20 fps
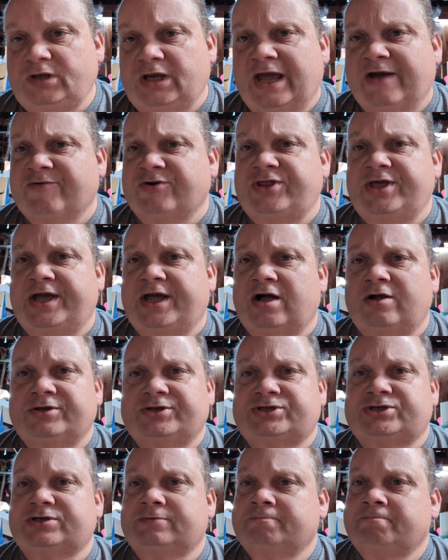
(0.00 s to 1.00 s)
Everything
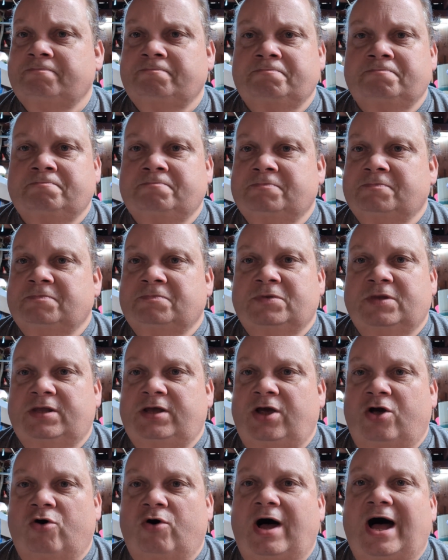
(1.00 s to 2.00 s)
else,
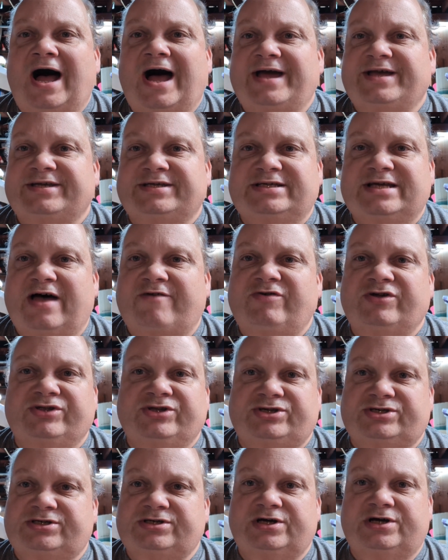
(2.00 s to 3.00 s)
high
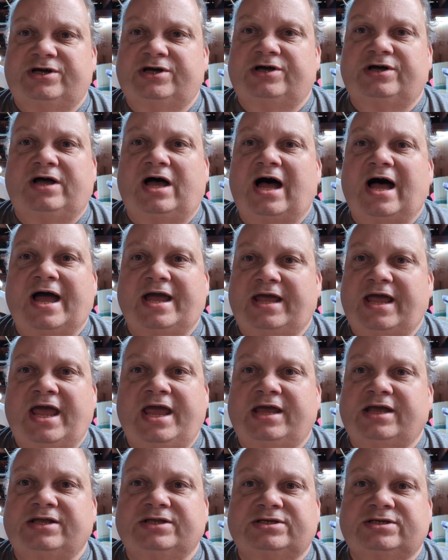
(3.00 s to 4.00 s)
sevens to high
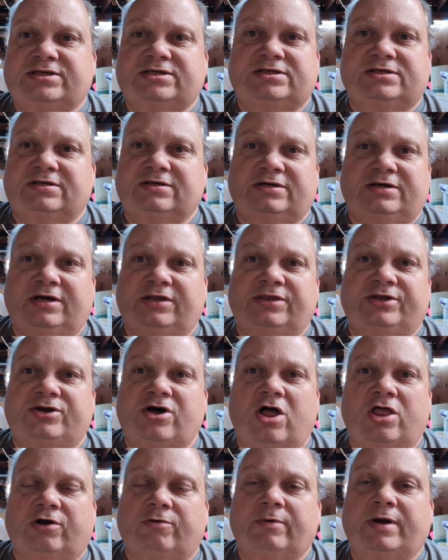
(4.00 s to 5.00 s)
eights in the
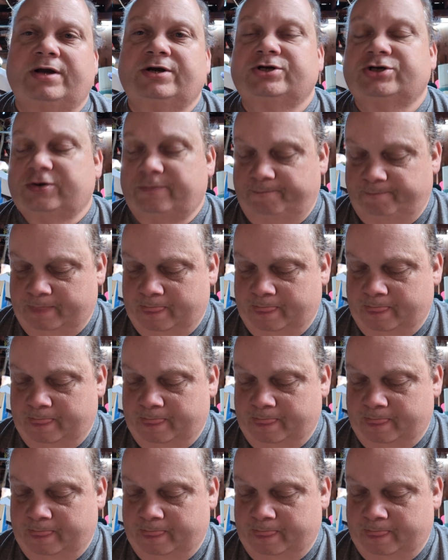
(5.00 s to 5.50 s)
dollar range.